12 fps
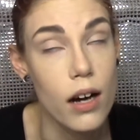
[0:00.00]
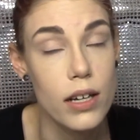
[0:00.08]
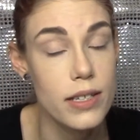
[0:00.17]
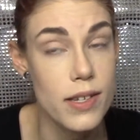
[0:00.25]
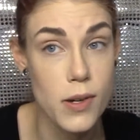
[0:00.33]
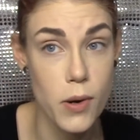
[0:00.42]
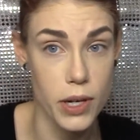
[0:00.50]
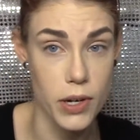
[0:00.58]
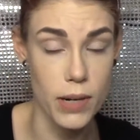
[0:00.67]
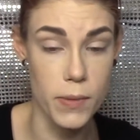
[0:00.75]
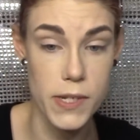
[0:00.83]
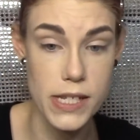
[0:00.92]
so
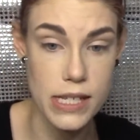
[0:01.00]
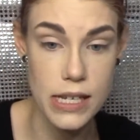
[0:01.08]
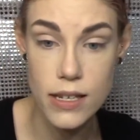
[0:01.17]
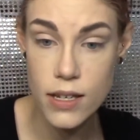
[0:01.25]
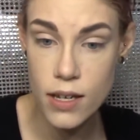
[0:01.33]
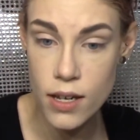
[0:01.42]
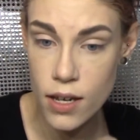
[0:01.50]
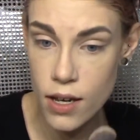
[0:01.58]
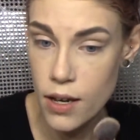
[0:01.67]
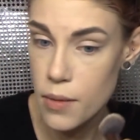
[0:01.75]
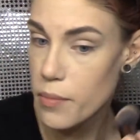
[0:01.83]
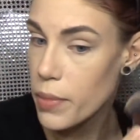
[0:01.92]
incredible to see.
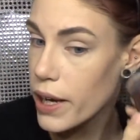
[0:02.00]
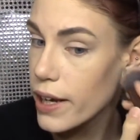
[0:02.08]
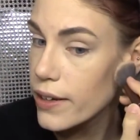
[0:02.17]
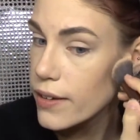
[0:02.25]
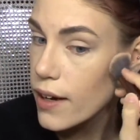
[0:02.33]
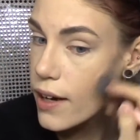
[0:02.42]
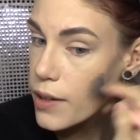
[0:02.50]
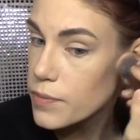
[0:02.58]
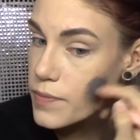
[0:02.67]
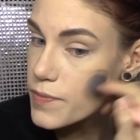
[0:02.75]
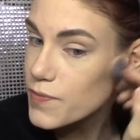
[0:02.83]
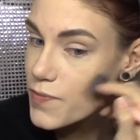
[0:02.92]
But,
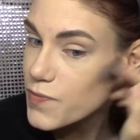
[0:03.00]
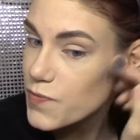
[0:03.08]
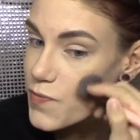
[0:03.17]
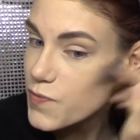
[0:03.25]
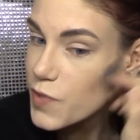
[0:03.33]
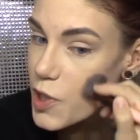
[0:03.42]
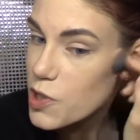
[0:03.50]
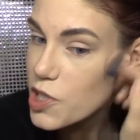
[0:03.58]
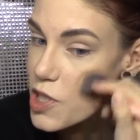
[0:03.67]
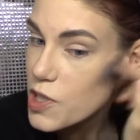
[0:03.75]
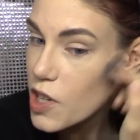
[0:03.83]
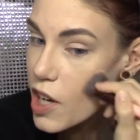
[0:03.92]
you know,
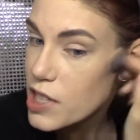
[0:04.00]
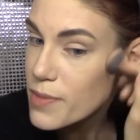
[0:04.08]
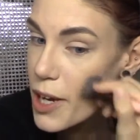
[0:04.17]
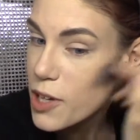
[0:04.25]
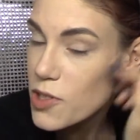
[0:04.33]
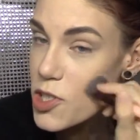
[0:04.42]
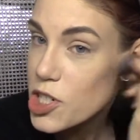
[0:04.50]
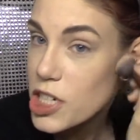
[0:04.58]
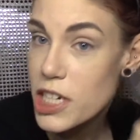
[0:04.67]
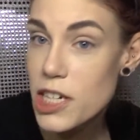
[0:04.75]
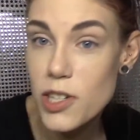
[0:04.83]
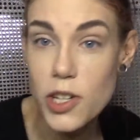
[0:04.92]
she talks about
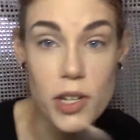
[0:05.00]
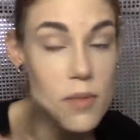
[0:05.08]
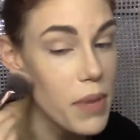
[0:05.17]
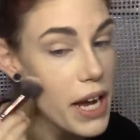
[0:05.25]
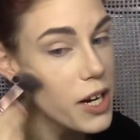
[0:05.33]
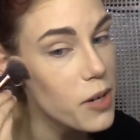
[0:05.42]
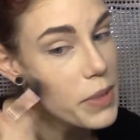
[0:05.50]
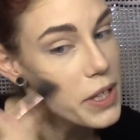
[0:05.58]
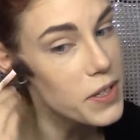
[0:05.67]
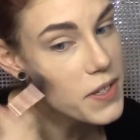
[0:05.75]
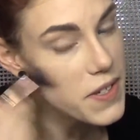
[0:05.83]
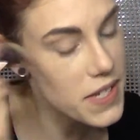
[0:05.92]
she couldn't pay her
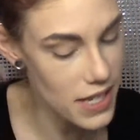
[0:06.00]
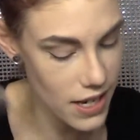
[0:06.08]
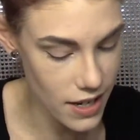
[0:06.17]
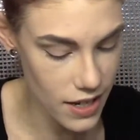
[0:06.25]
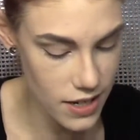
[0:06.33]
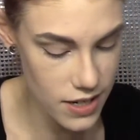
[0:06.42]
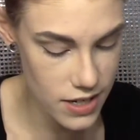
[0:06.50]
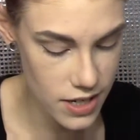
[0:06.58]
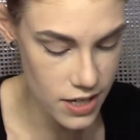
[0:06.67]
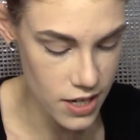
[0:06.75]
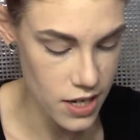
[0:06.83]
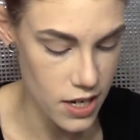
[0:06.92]
bills, and,
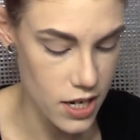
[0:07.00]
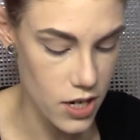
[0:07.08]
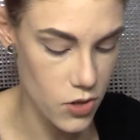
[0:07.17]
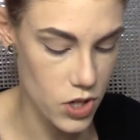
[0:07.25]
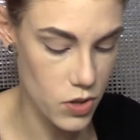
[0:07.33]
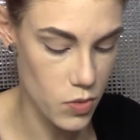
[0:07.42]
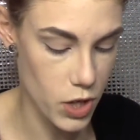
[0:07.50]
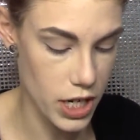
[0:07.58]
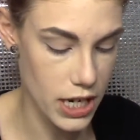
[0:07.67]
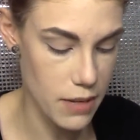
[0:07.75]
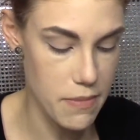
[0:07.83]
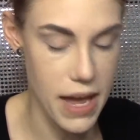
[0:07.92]
you know, she was
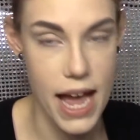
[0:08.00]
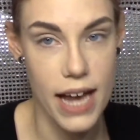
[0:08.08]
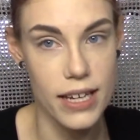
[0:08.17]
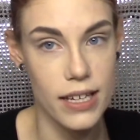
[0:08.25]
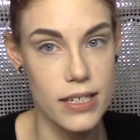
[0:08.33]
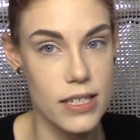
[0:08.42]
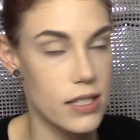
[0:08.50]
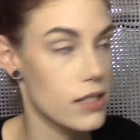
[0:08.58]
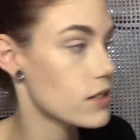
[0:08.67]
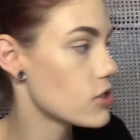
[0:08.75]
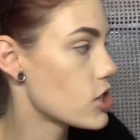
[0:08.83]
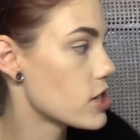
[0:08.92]
working at Mac, and
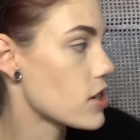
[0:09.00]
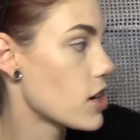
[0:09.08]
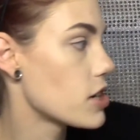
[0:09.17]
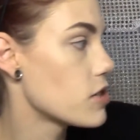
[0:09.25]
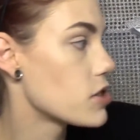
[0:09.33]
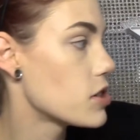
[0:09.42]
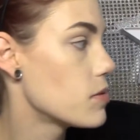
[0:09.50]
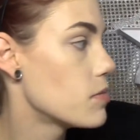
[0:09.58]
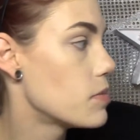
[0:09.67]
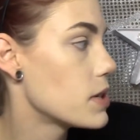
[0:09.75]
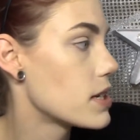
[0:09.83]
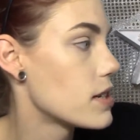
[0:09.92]
she started YouTube
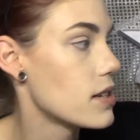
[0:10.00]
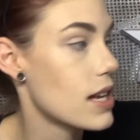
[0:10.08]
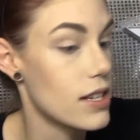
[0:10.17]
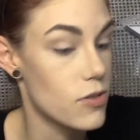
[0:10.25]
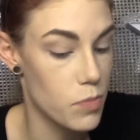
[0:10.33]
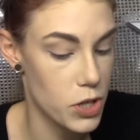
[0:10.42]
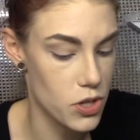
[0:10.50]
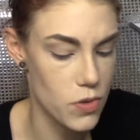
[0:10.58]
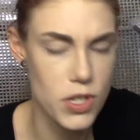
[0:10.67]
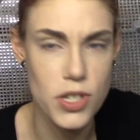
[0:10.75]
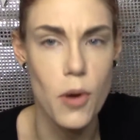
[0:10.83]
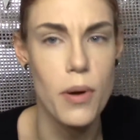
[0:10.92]
but she
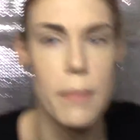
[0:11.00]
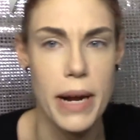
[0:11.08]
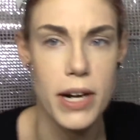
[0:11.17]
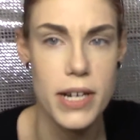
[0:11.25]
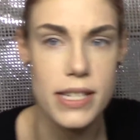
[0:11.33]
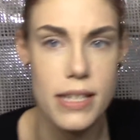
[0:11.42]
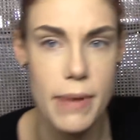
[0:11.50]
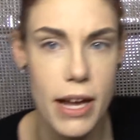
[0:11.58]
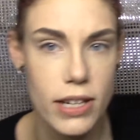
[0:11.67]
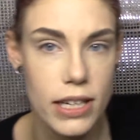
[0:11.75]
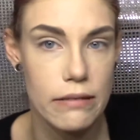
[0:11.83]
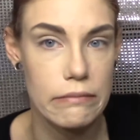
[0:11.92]
was so embarrassed about
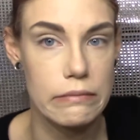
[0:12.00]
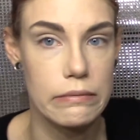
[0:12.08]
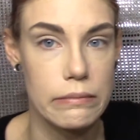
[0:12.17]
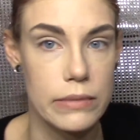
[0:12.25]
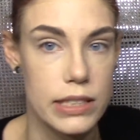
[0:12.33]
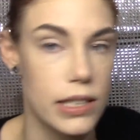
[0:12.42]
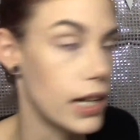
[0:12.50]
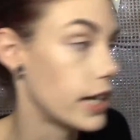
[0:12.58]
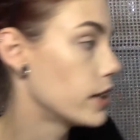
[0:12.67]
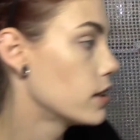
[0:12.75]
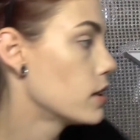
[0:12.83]
it. Ooh, sorry.